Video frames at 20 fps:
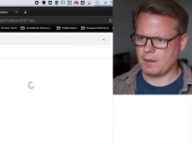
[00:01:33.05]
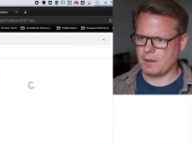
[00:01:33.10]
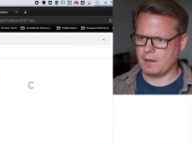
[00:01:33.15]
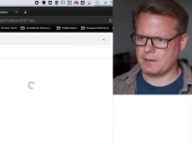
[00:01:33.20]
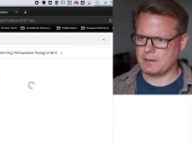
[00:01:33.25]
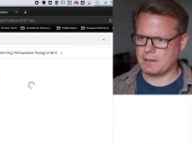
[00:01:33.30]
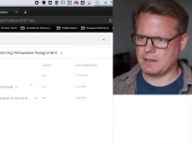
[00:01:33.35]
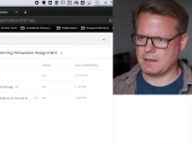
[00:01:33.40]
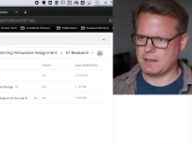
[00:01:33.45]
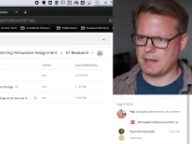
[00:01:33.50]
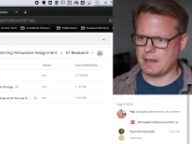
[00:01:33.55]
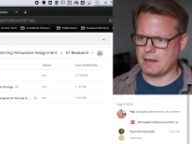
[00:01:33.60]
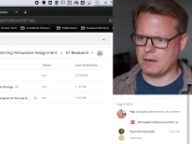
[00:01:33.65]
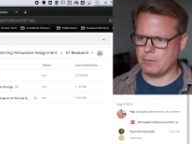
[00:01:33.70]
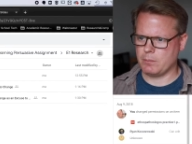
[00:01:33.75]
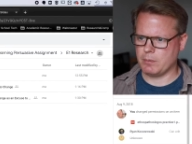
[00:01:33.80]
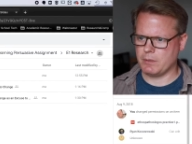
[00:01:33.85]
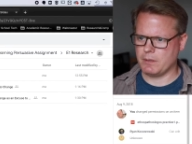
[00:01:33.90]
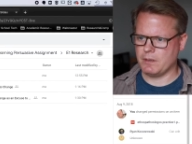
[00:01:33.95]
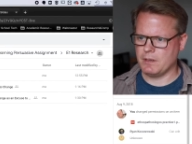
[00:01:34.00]
let's get that
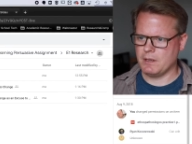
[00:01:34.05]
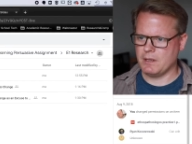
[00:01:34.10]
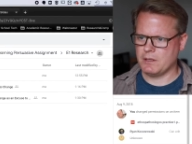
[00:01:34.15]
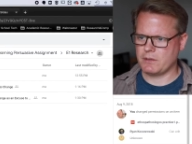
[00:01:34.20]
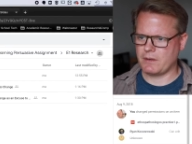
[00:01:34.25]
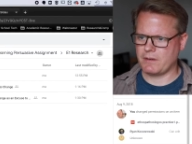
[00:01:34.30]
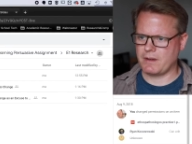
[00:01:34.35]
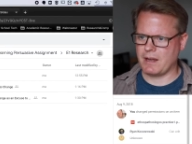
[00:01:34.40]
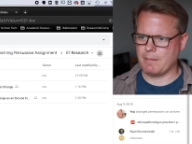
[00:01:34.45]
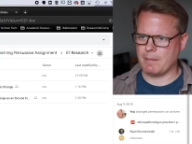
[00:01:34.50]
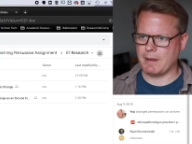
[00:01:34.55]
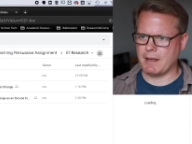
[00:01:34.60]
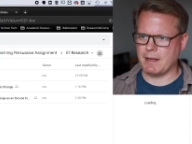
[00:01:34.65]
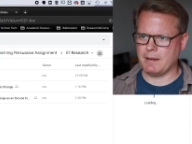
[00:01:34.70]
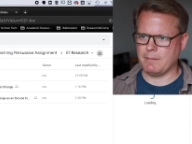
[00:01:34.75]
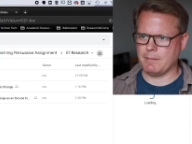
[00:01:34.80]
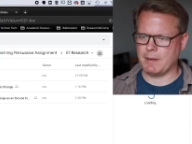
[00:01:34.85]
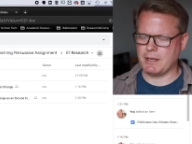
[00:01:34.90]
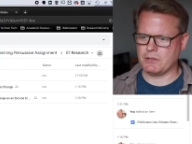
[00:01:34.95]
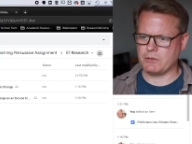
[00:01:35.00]
open. So I got
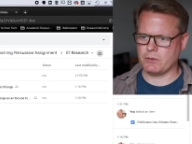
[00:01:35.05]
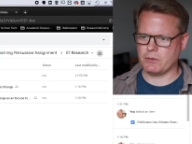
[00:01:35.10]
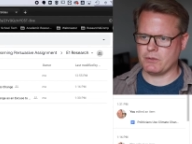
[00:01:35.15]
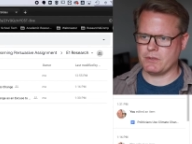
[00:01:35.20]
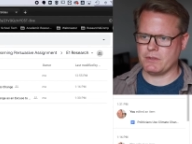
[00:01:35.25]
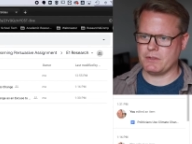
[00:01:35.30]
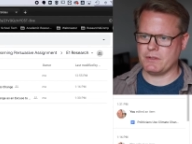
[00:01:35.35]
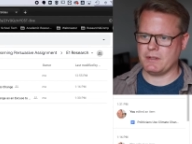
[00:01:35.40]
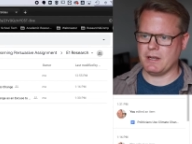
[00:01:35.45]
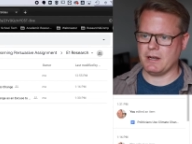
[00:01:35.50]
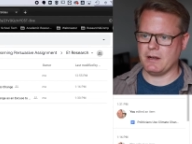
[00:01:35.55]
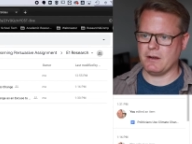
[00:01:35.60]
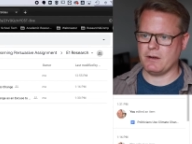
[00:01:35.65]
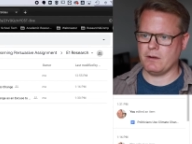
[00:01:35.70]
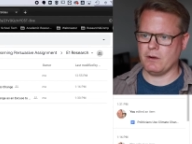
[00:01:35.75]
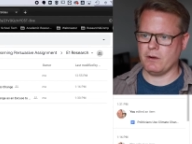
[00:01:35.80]
my sources there.